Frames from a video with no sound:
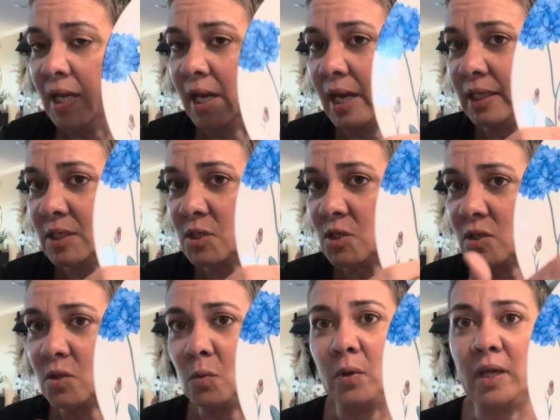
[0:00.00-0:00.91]
and it's
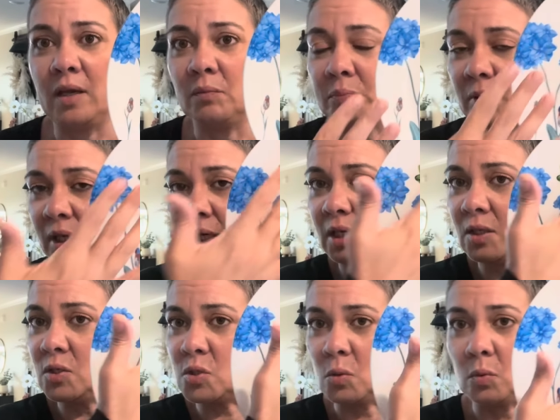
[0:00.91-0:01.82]
just a way of
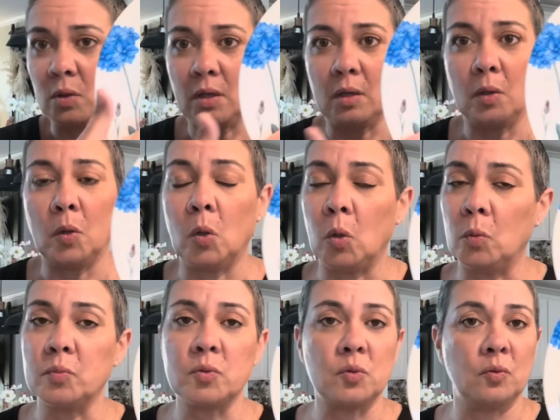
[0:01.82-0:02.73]
bringing Joel
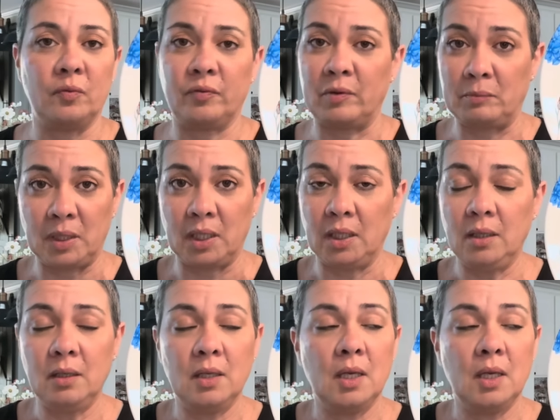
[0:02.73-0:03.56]
home too for me